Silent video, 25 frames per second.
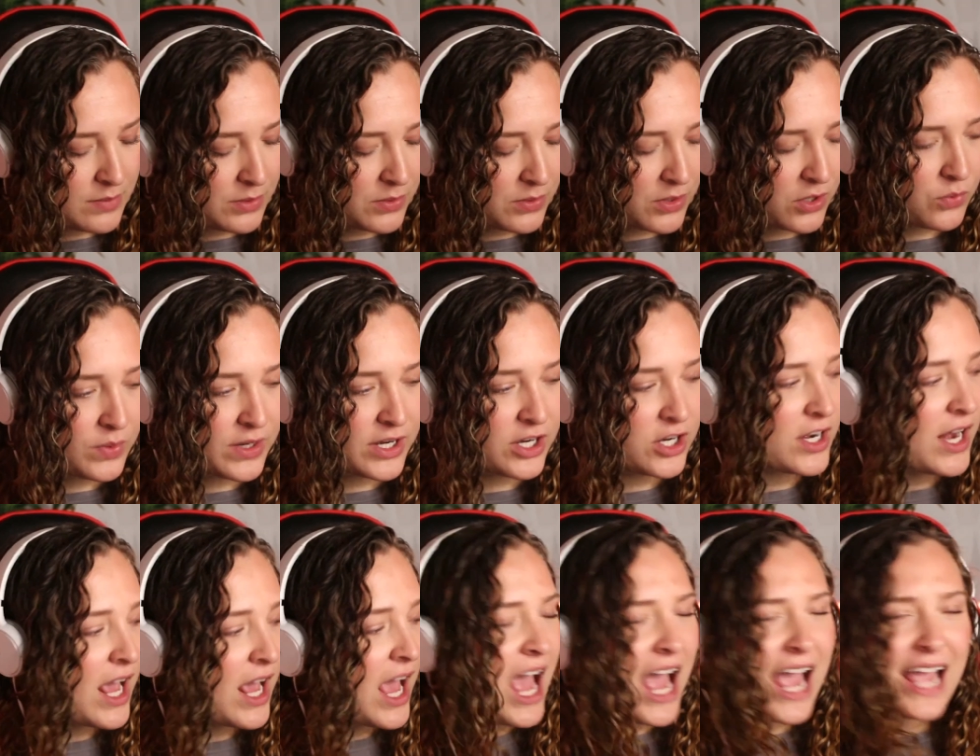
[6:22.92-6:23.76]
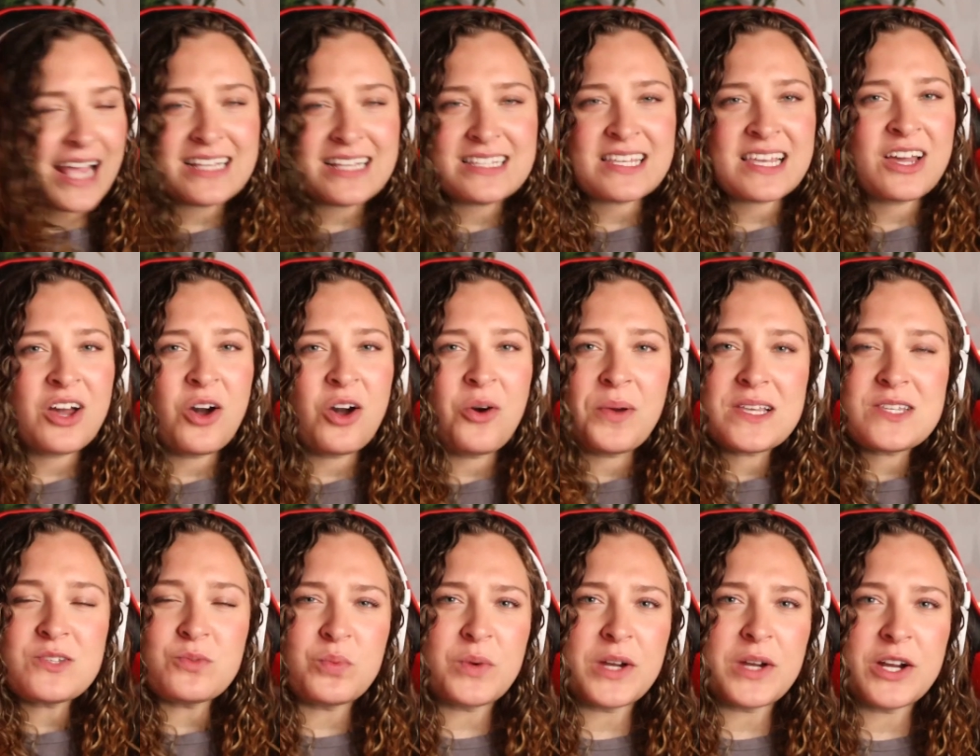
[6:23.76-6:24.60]
People are weird. It's like
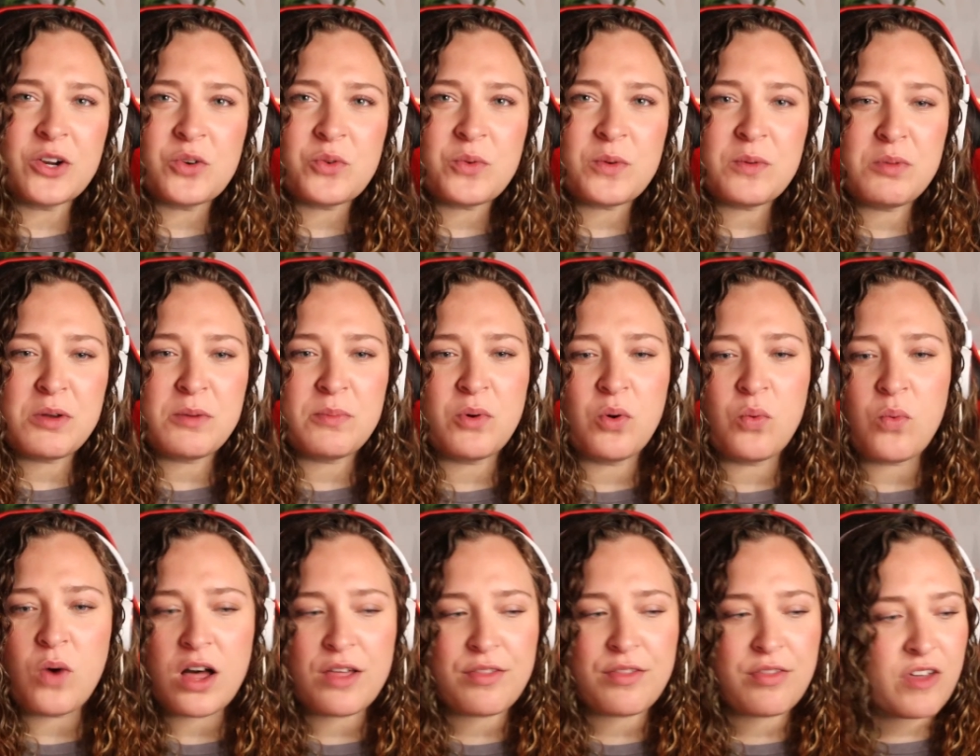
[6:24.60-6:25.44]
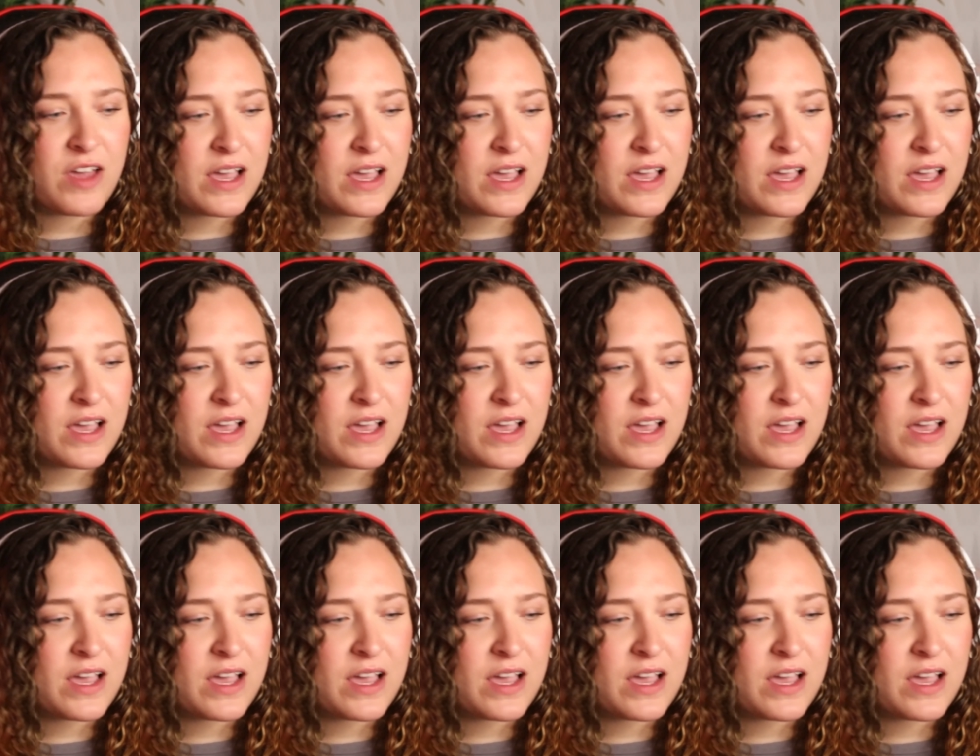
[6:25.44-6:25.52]
always weird when people want